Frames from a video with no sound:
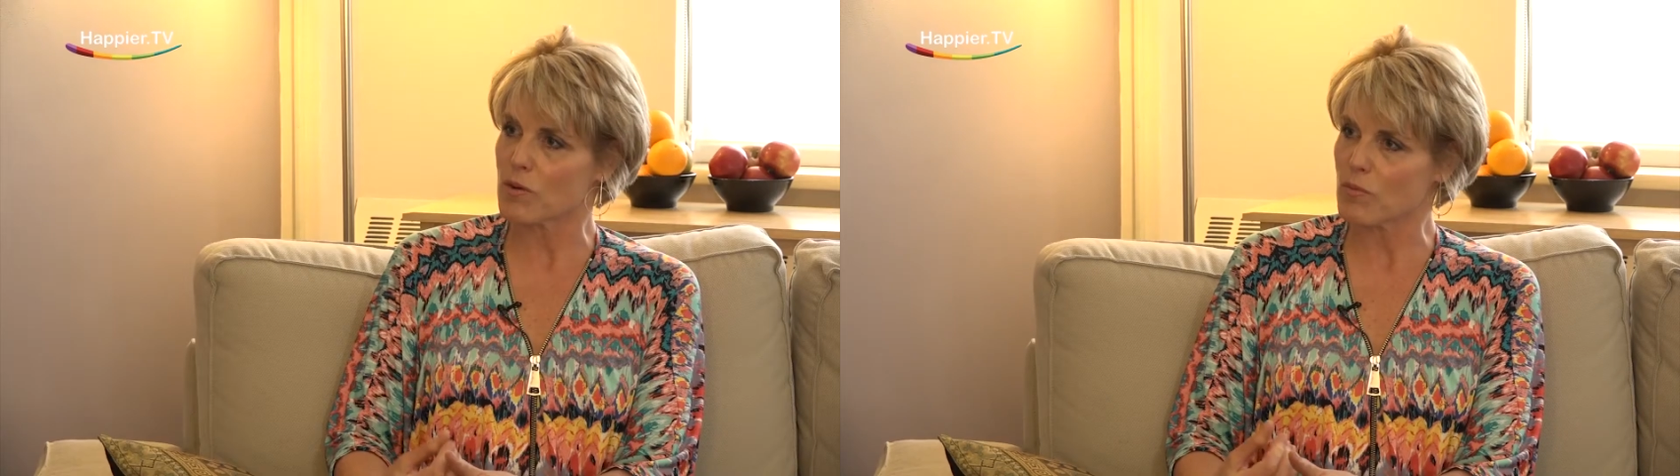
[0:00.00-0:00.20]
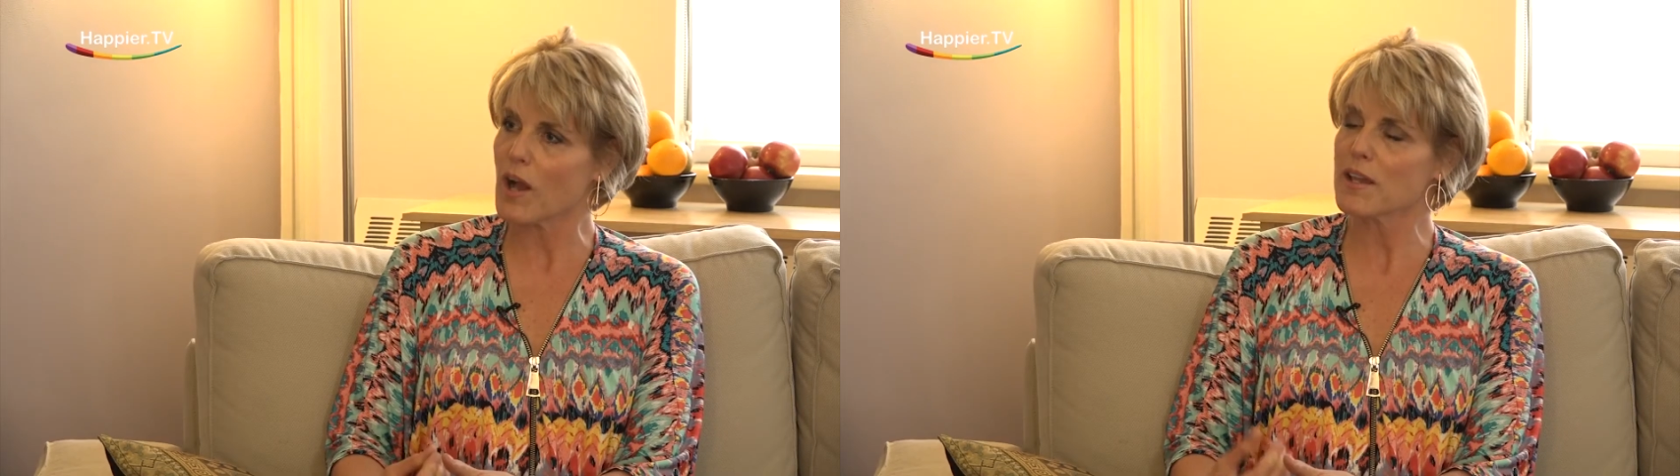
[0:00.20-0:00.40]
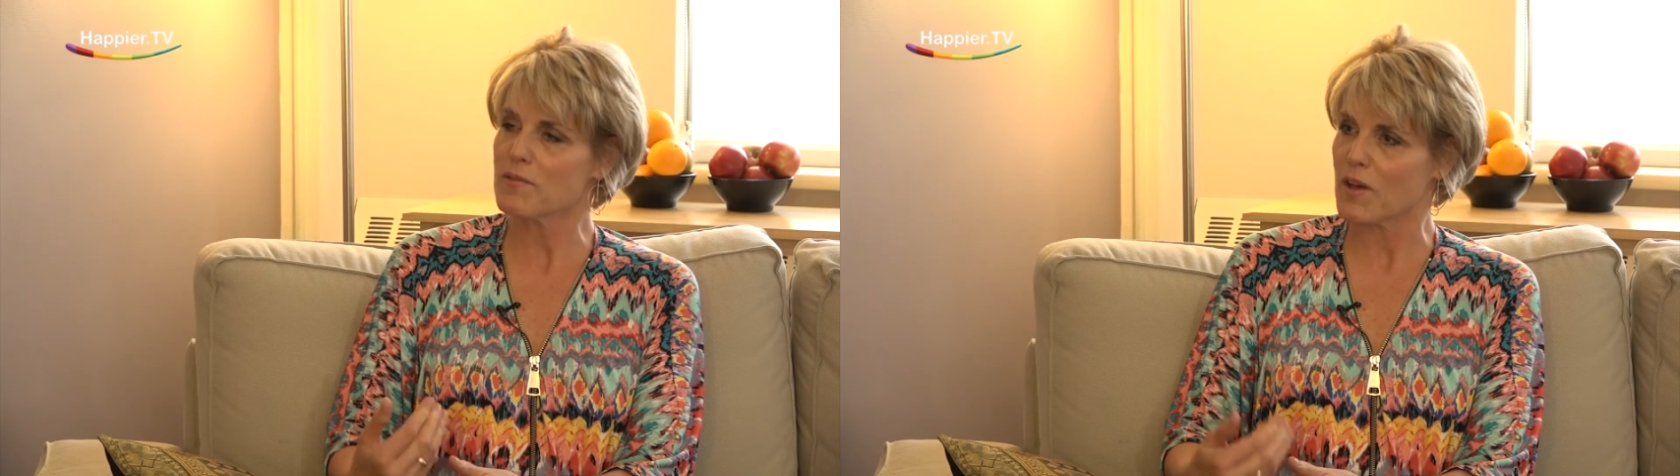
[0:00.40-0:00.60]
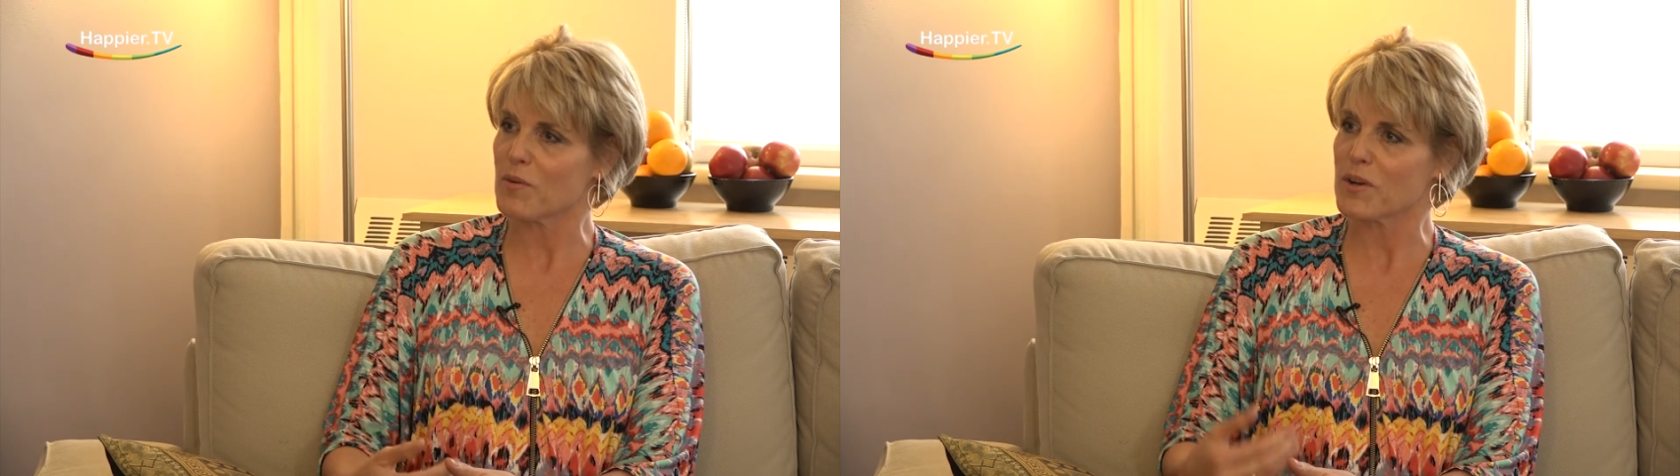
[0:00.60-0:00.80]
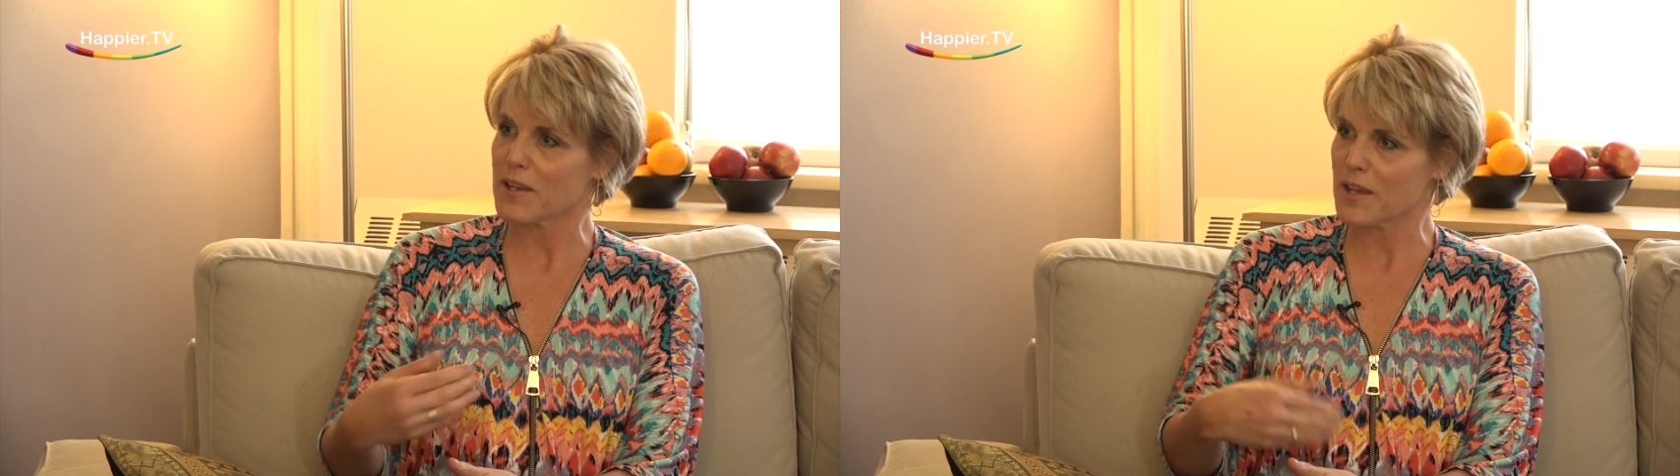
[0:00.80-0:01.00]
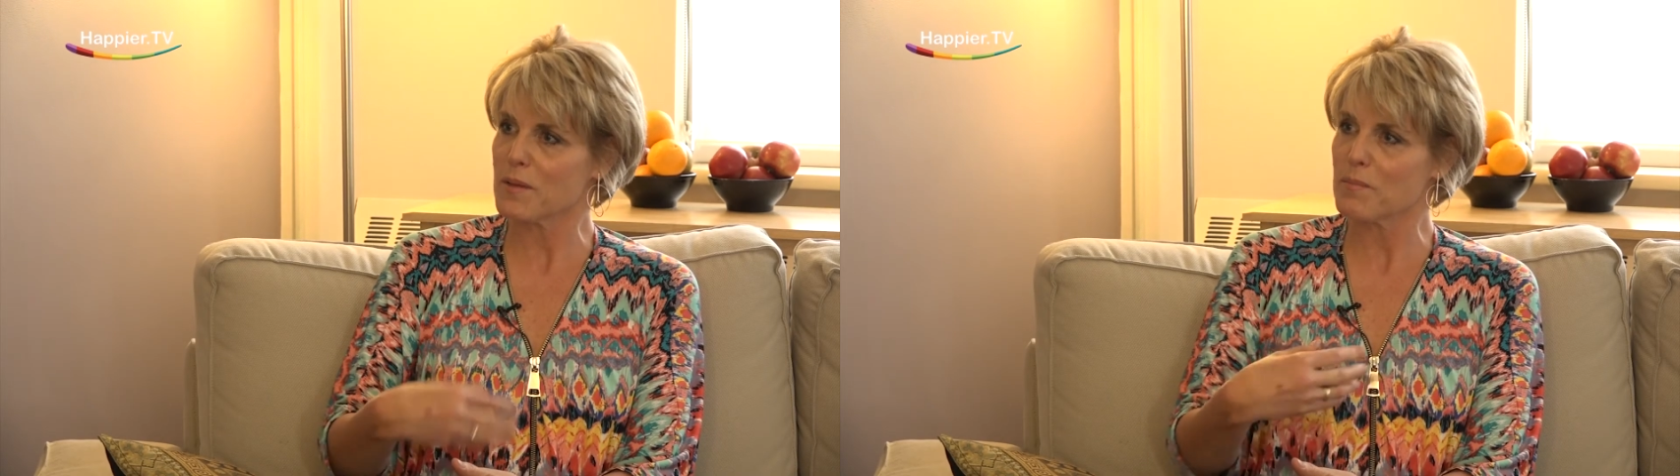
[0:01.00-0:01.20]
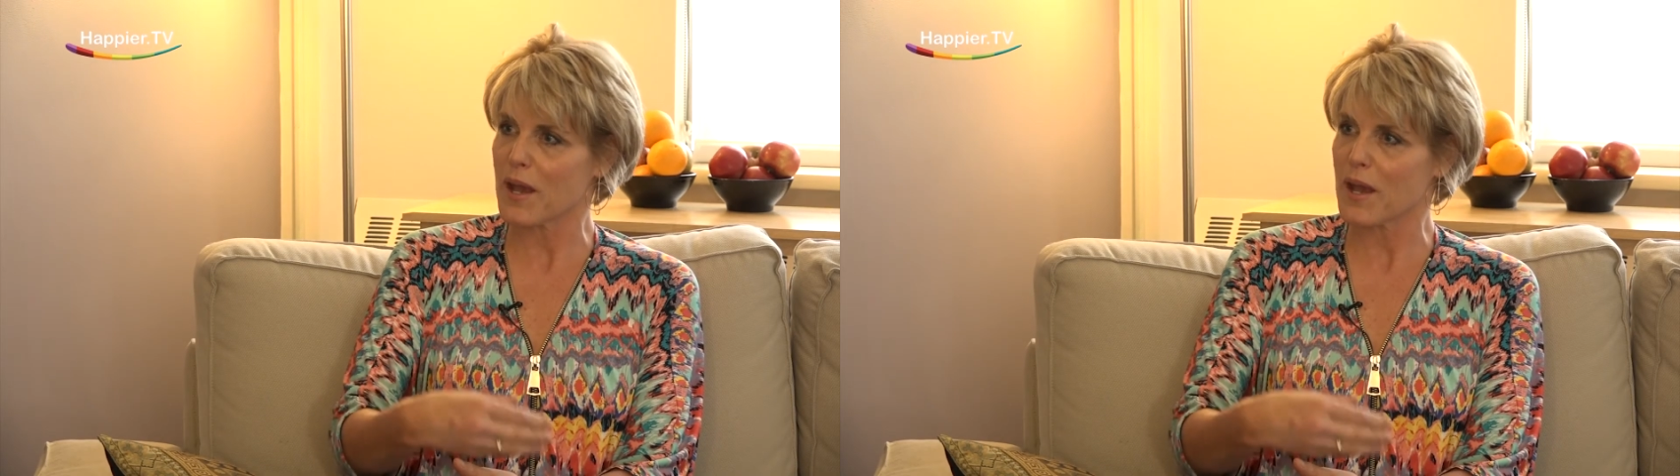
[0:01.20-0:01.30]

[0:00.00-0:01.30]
Iraqi veteran came